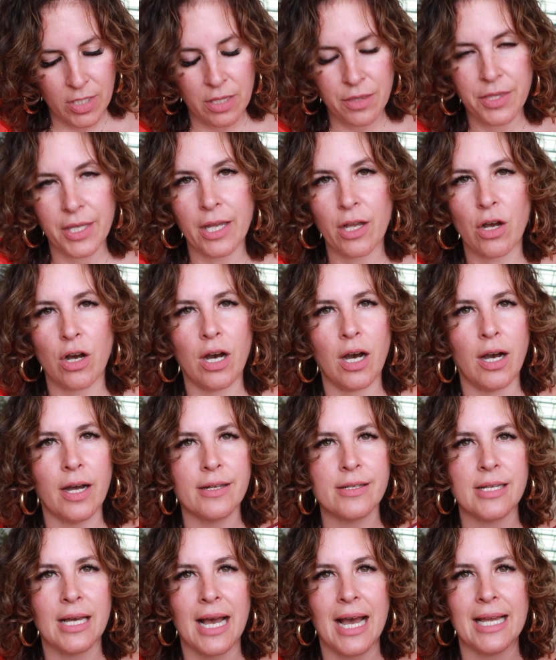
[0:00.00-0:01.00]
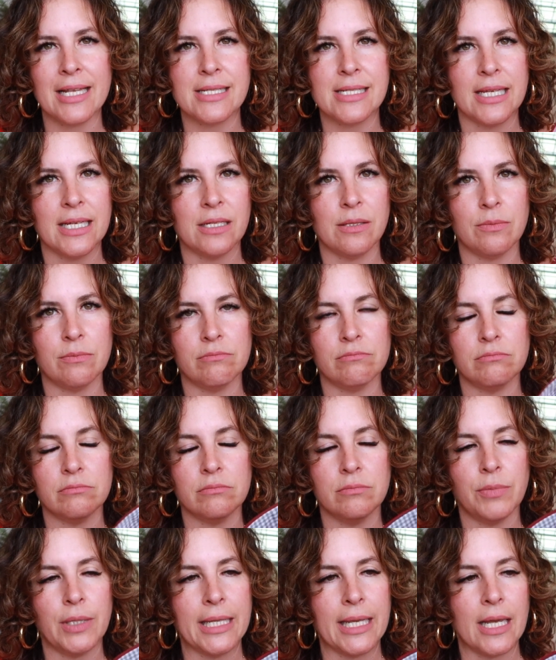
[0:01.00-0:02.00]
thank God I did,
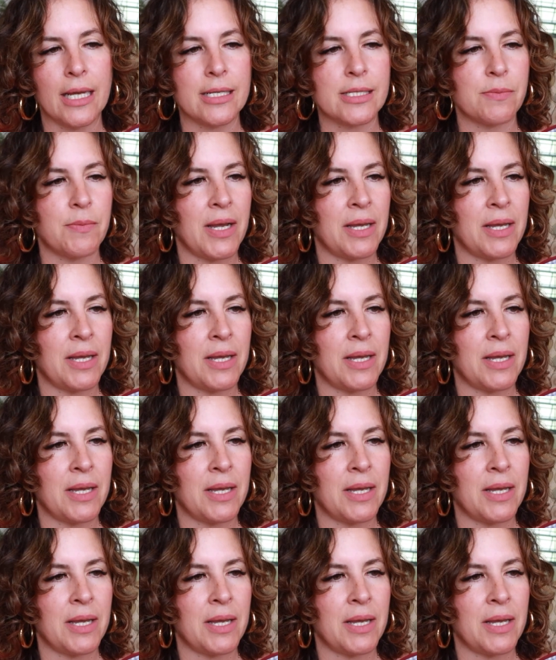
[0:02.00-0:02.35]
because